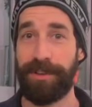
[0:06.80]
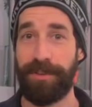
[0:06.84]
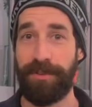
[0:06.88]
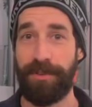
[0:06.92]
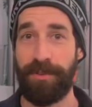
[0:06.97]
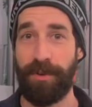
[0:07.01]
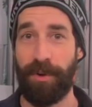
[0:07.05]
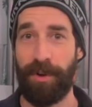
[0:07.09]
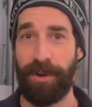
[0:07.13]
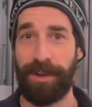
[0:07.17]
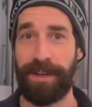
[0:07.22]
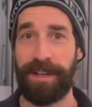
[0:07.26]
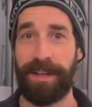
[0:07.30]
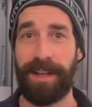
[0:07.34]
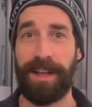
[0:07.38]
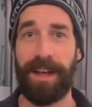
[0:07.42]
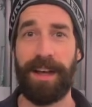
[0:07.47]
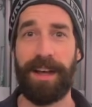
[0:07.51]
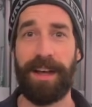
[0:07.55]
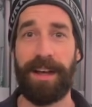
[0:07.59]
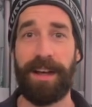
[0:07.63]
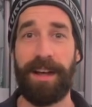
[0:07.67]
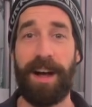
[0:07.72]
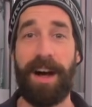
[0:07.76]
New York,
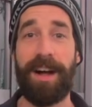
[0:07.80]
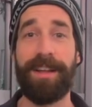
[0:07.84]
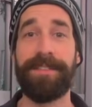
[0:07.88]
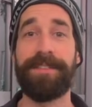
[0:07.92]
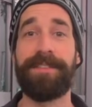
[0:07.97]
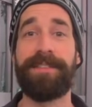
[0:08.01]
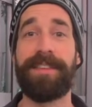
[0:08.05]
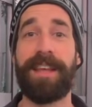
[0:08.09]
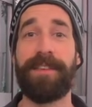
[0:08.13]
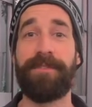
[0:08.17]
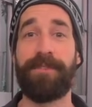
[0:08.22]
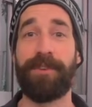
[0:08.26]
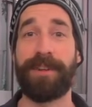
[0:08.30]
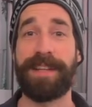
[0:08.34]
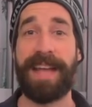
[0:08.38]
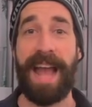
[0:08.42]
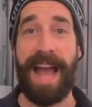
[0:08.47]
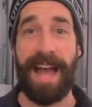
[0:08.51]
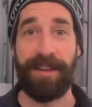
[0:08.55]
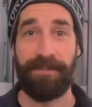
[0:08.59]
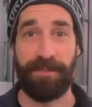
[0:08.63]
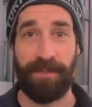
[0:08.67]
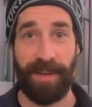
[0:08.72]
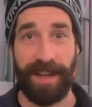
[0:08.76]
on set for
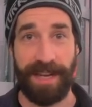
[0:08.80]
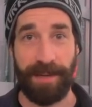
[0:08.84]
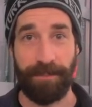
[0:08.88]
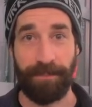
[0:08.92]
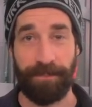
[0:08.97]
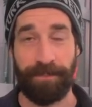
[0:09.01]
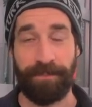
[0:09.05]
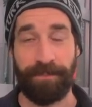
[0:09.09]
Catfight.